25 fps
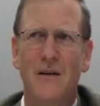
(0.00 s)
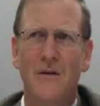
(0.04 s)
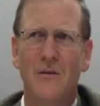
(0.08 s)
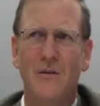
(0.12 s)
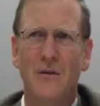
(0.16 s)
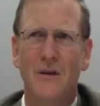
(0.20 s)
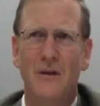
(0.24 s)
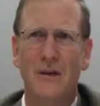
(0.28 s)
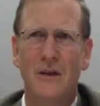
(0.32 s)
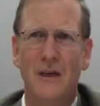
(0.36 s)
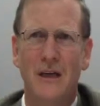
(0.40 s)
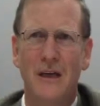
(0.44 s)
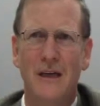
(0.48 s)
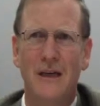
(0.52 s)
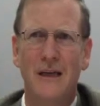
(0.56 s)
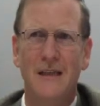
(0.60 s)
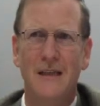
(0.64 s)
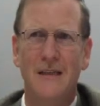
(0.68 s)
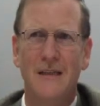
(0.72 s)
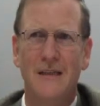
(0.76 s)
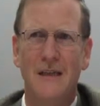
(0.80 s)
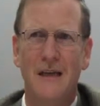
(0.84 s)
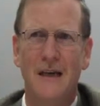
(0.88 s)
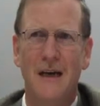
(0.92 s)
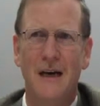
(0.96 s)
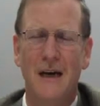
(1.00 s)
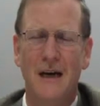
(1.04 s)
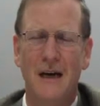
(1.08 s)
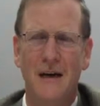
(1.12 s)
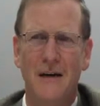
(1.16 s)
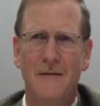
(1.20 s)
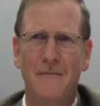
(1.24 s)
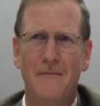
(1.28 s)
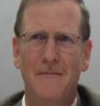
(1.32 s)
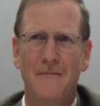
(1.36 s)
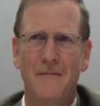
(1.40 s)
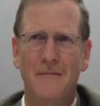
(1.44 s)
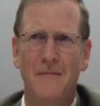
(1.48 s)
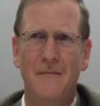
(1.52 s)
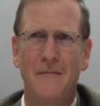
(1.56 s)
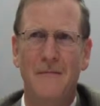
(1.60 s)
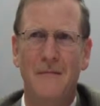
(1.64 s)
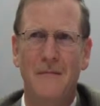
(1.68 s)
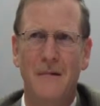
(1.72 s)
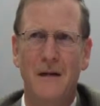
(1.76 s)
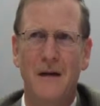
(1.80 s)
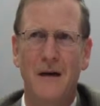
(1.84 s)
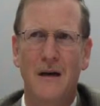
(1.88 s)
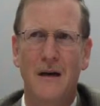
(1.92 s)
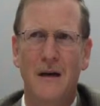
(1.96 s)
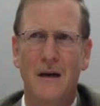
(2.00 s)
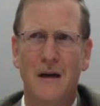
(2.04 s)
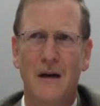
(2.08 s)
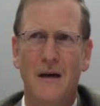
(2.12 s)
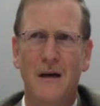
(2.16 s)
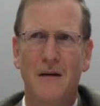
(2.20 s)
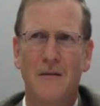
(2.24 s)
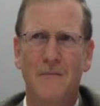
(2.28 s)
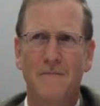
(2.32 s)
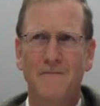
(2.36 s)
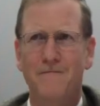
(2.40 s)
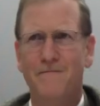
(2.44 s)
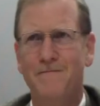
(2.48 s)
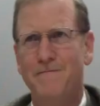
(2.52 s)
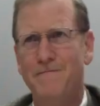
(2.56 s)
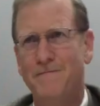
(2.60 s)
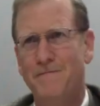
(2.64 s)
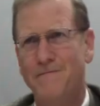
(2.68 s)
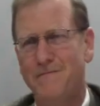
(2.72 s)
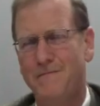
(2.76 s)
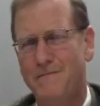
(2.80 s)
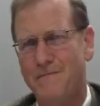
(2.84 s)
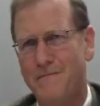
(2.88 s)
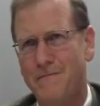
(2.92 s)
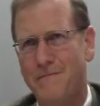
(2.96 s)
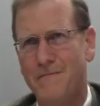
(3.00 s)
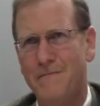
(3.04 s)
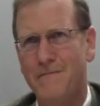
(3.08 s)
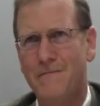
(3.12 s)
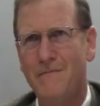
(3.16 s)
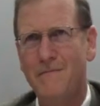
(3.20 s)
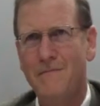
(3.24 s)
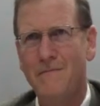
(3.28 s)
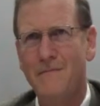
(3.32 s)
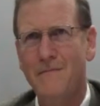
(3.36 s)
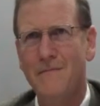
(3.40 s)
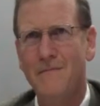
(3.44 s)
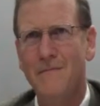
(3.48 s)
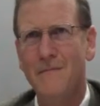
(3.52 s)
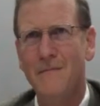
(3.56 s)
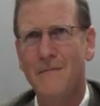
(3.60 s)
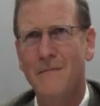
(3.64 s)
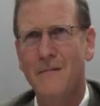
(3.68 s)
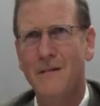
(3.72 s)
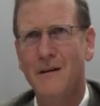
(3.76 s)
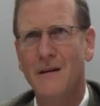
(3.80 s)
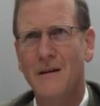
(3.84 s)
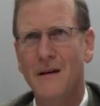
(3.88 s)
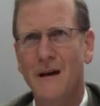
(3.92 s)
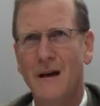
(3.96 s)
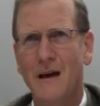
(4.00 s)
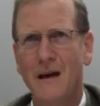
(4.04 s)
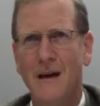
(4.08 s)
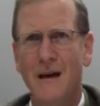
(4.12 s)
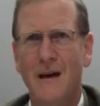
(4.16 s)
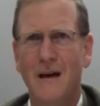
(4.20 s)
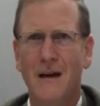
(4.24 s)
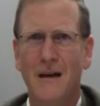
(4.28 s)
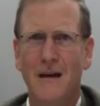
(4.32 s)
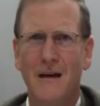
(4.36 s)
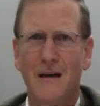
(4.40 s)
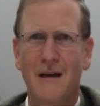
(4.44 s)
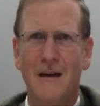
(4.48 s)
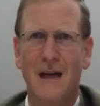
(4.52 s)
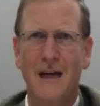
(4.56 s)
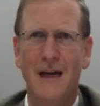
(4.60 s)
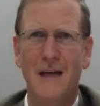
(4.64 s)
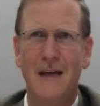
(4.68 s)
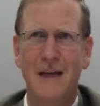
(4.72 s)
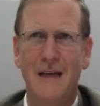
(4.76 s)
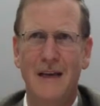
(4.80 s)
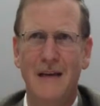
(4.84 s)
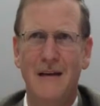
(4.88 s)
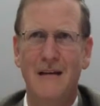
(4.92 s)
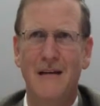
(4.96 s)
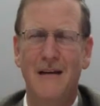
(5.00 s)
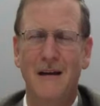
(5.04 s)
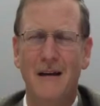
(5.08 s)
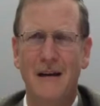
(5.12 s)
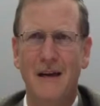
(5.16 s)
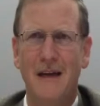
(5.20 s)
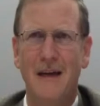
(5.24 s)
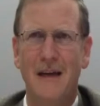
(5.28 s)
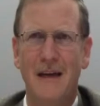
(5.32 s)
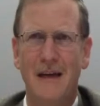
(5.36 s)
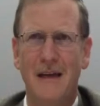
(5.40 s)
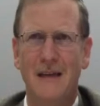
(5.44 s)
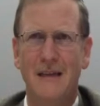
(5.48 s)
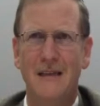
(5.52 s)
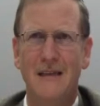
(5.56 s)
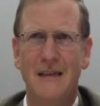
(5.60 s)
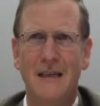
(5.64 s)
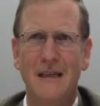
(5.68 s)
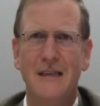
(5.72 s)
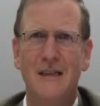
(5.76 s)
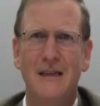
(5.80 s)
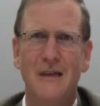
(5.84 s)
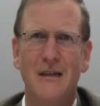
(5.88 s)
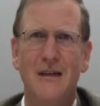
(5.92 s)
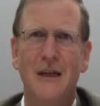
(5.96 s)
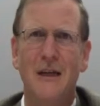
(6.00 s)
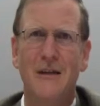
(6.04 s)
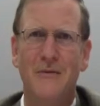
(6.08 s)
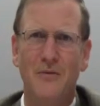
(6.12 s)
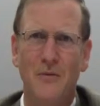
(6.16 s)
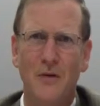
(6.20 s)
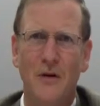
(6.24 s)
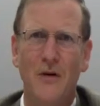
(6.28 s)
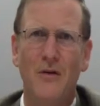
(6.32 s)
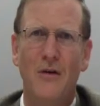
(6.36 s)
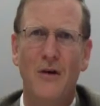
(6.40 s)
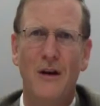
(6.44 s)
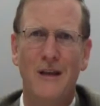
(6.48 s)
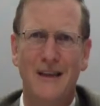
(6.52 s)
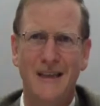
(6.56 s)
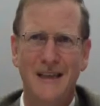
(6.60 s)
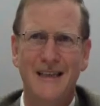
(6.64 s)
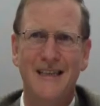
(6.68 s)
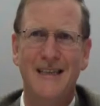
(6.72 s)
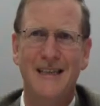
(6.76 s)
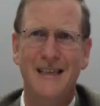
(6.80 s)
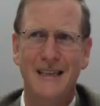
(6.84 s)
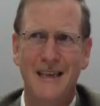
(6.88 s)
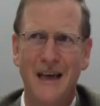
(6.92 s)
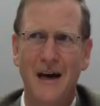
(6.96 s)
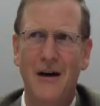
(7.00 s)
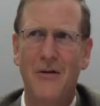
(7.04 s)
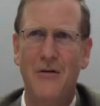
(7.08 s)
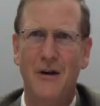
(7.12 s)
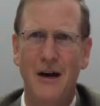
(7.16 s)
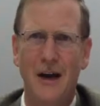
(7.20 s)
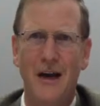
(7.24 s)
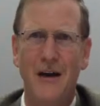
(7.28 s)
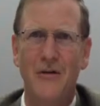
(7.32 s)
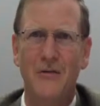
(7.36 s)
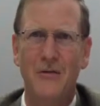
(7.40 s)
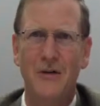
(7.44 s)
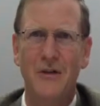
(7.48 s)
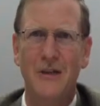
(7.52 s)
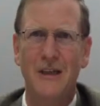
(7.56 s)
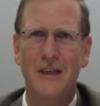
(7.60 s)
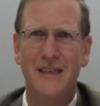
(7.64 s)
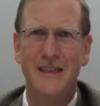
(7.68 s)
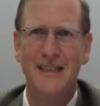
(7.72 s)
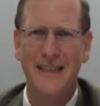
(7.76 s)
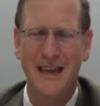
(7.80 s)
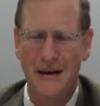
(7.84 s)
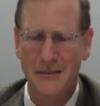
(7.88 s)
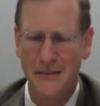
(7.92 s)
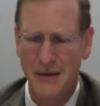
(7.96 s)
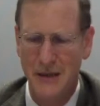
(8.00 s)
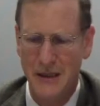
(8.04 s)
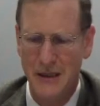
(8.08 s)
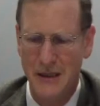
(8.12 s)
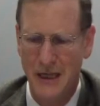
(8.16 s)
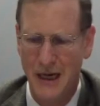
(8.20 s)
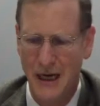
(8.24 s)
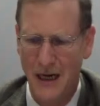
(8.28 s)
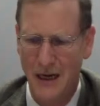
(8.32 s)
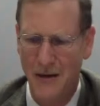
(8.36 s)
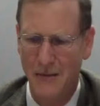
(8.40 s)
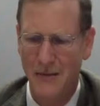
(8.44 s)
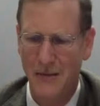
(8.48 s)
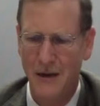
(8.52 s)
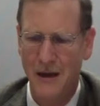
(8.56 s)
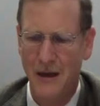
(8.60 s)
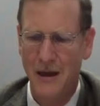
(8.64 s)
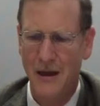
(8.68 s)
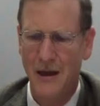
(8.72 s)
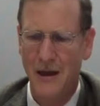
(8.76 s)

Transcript: which is um, um, uh, a, a, season that we call it this in our language a time,